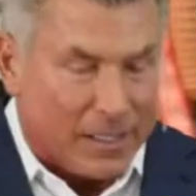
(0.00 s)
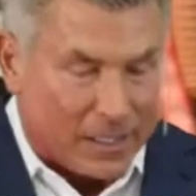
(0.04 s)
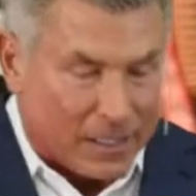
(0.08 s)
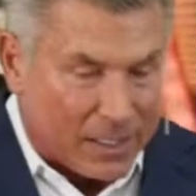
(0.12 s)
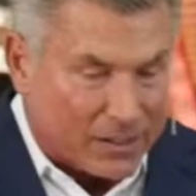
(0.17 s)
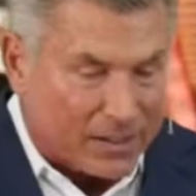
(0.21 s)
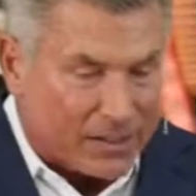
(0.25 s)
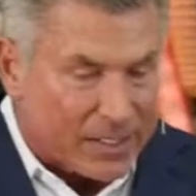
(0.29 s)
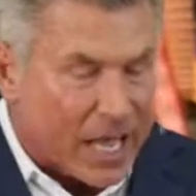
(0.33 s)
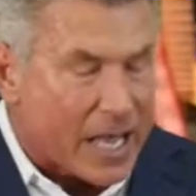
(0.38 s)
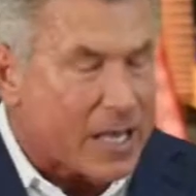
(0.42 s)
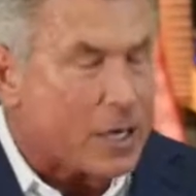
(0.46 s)

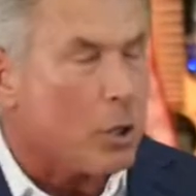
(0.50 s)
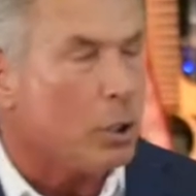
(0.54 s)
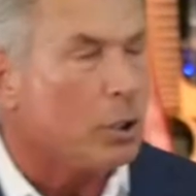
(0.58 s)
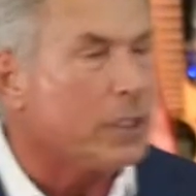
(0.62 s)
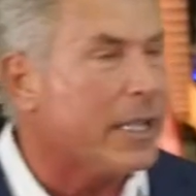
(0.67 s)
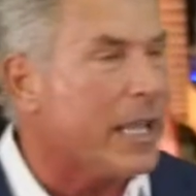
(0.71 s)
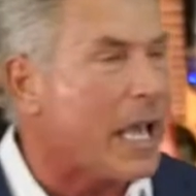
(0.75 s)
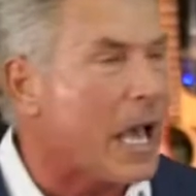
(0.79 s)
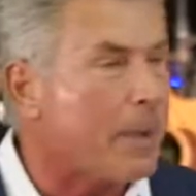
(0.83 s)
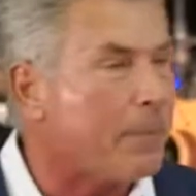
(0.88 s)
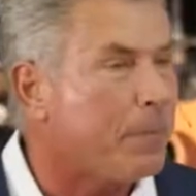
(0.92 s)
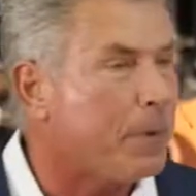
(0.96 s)
this not
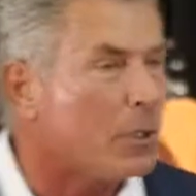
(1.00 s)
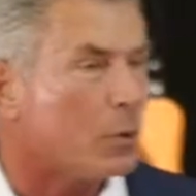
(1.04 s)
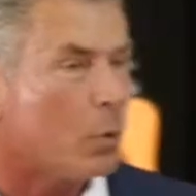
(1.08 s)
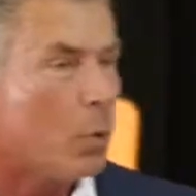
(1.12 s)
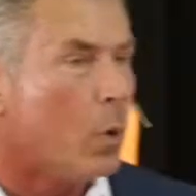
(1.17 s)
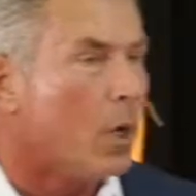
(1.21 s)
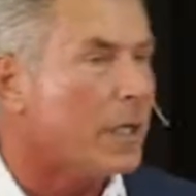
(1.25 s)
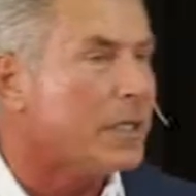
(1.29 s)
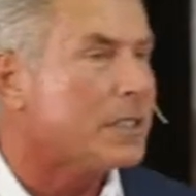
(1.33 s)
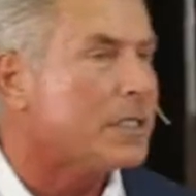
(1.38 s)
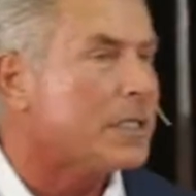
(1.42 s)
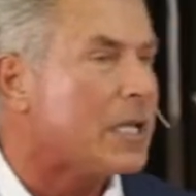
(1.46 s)
only happened
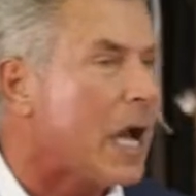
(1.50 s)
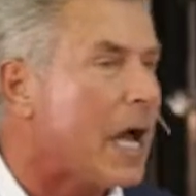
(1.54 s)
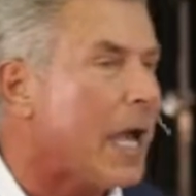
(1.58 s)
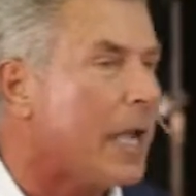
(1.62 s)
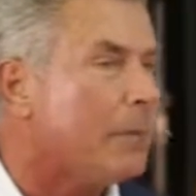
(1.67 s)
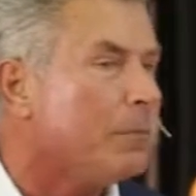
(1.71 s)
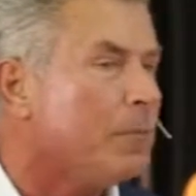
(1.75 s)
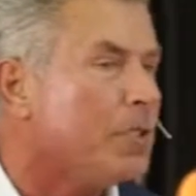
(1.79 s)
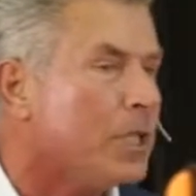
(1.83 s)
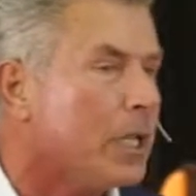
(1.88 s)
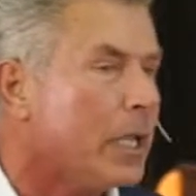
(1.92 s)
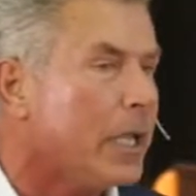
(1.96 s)
one
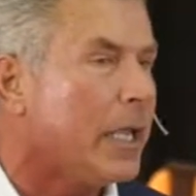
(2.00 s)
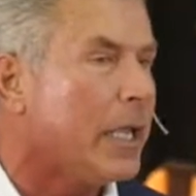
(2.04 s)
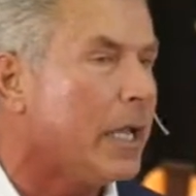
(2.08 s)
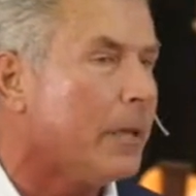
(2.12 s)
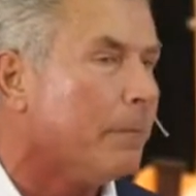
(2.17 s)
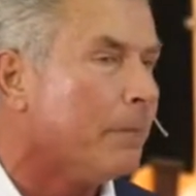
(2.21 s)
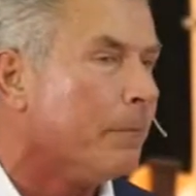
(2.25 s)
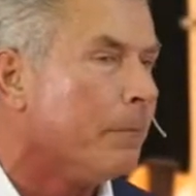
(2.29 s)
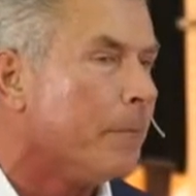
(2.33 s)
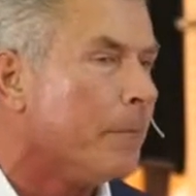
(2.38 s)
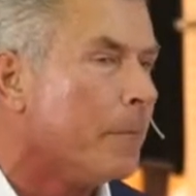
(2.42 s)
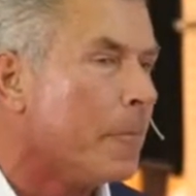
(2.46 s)
time to
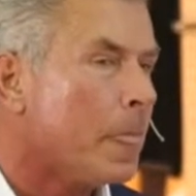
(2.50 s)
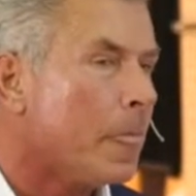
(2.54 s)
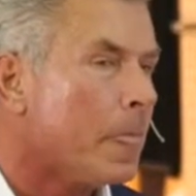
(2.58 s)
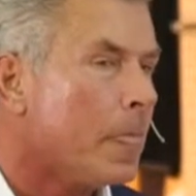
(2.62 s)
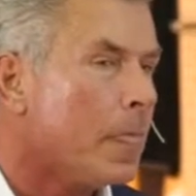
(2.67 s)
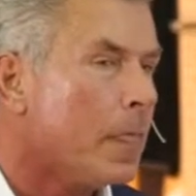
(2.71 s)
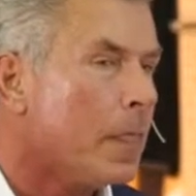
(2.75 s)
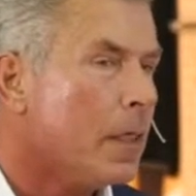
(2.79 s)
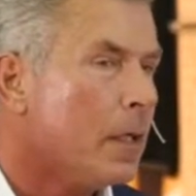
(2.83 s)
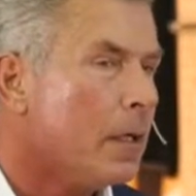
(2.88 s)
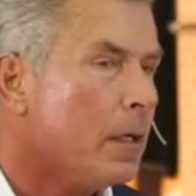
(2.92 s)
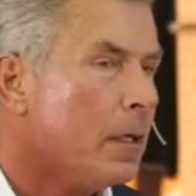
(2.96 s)
him,
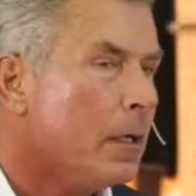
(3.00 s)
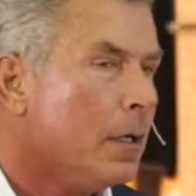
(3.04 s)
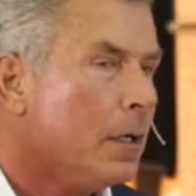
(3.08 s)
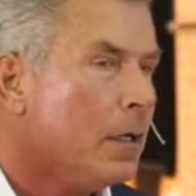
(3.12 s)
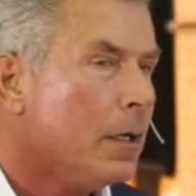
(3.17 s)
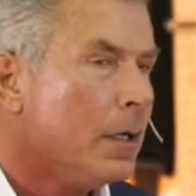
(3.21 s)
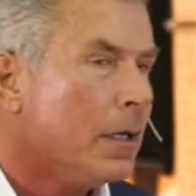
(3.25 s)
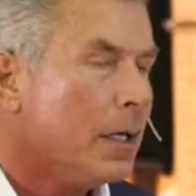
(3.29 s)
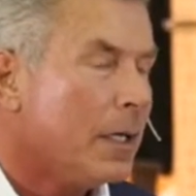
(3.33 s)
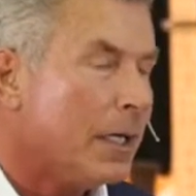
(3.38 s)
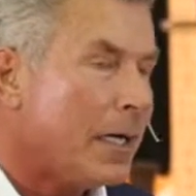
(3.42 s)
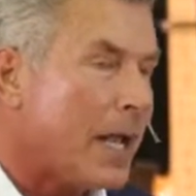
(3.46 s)

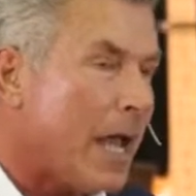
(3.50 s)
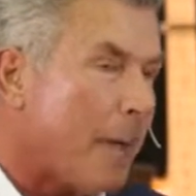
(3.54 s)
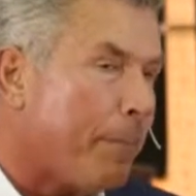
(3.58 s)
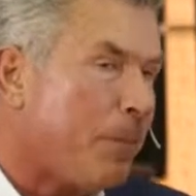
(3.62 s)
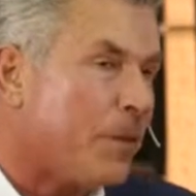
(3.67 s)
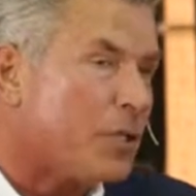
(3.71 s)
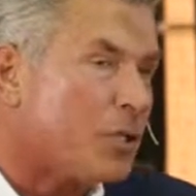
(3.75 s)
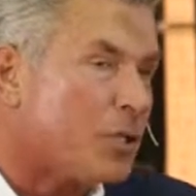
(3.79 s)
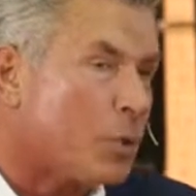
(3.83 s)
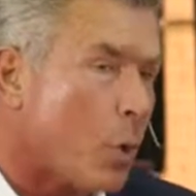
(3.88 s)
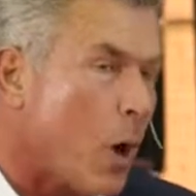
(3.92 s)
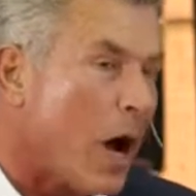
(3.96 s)
it
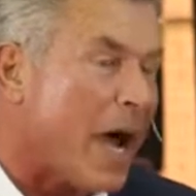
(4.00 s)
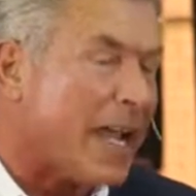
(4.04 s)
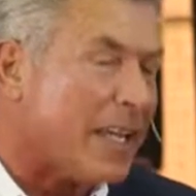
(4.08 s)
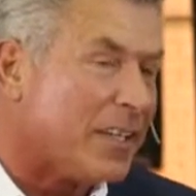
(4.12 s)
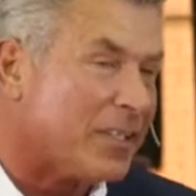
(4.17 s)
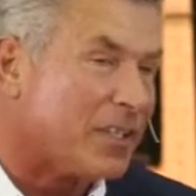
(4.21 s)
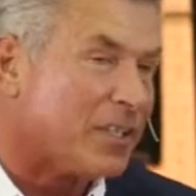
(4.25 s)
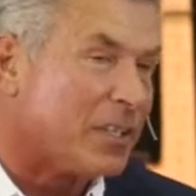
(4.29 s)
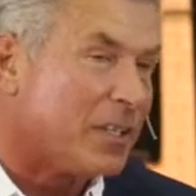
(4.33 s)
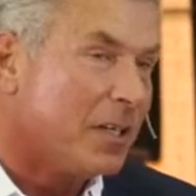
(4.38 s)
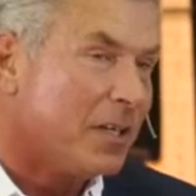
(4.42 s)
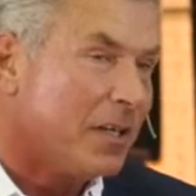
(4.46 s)
happened
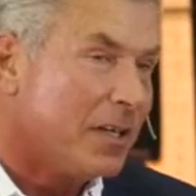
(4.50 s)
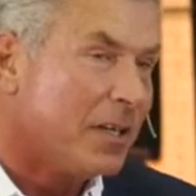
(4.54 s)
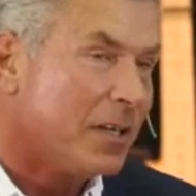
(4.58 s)
twice.